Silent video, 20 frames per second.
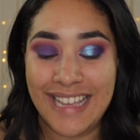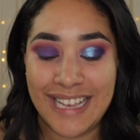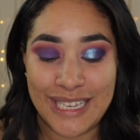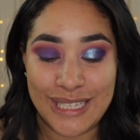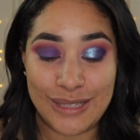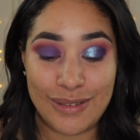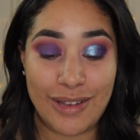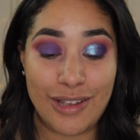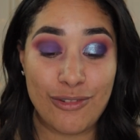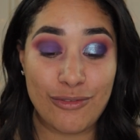
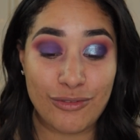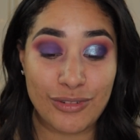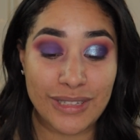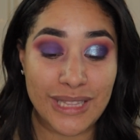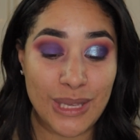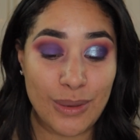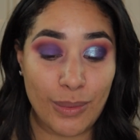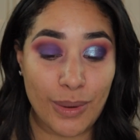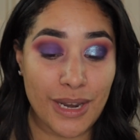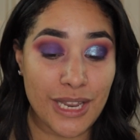So I
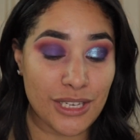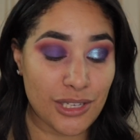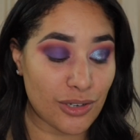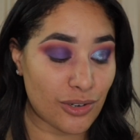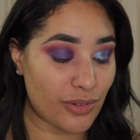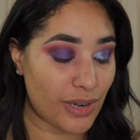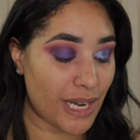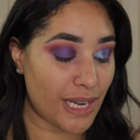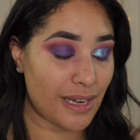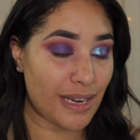really wanted to
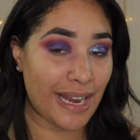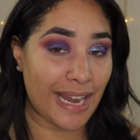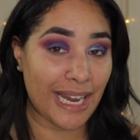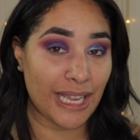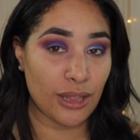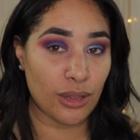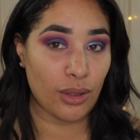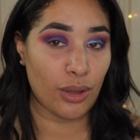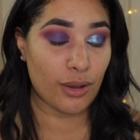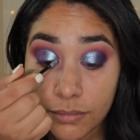create a
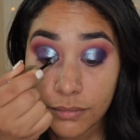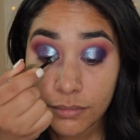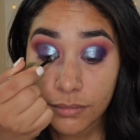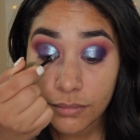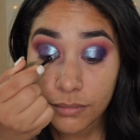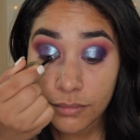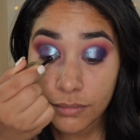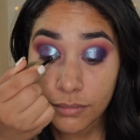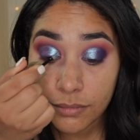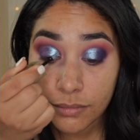look
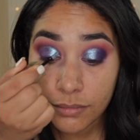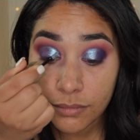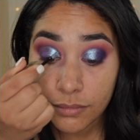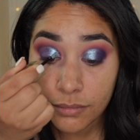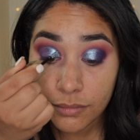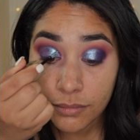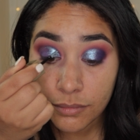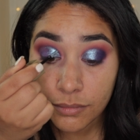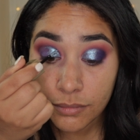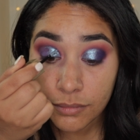for this
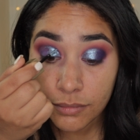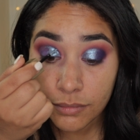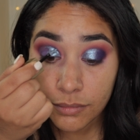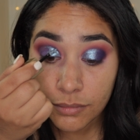shade.